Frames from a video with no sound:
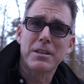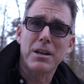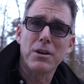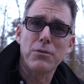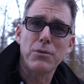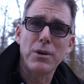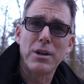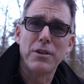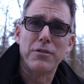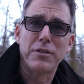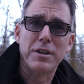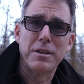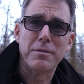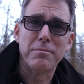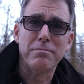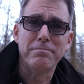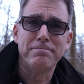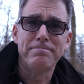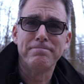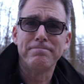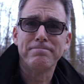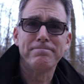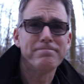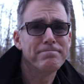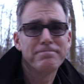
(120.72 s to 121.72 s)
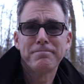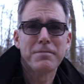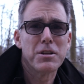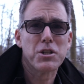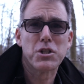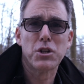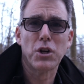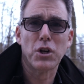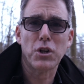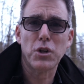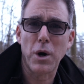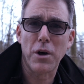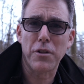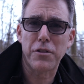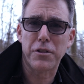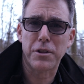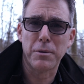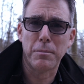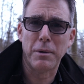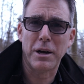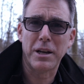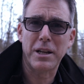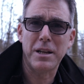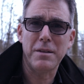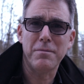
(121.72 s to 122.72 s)
Get rid of it. It's not worth
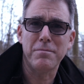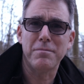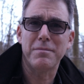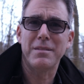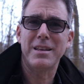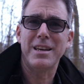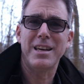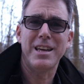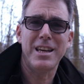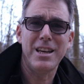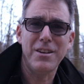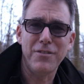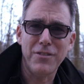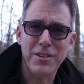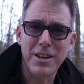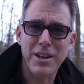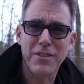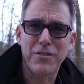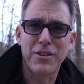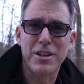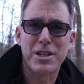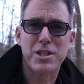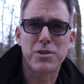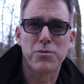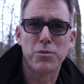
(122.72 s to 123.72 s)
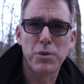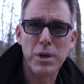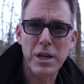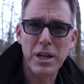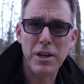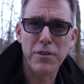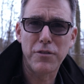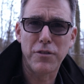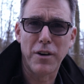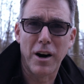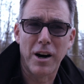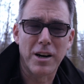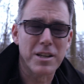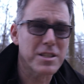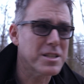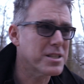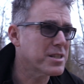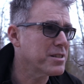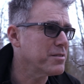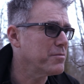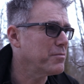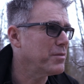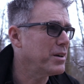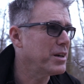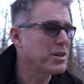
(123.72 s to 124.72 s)
the money. Even if it's really
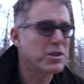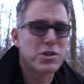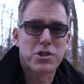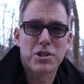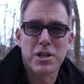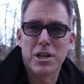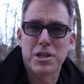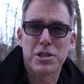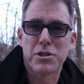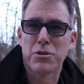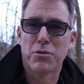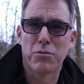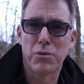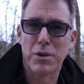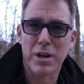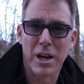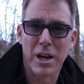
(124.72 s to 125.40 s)
fast, it's just not